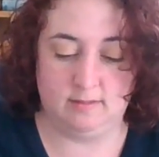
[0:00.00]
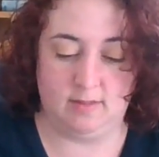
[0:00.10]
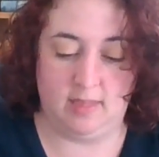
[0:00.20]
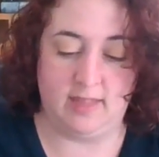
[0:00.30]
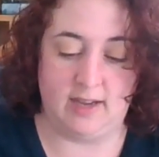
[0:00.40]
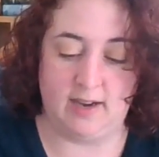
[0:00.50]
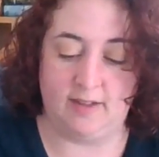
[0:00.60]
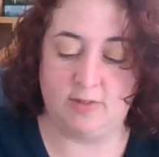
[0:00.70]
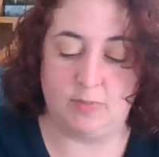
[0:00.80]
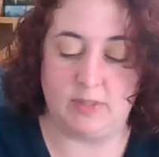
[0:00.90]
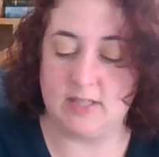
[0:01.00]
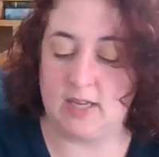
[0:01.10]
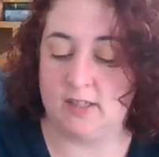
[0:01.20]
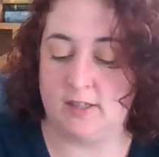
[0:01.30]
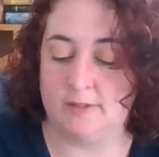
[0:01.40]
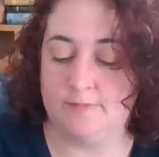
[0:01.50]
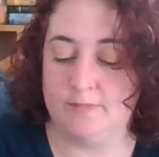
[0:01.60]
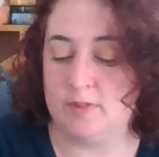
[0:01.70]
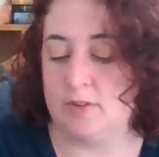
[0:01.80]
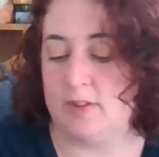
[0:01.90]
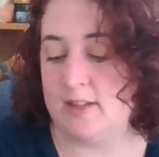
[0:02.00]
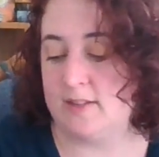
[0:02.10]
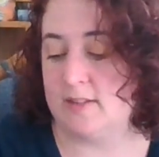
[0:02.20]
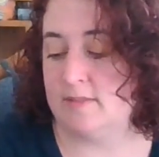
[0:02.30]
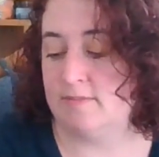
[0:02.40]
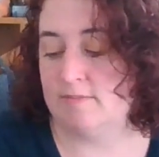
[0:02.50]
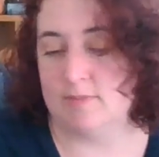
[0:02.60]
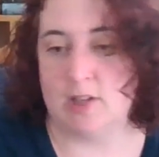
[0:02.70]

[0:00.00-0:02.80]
thin enough to be sock yarn. So that's, you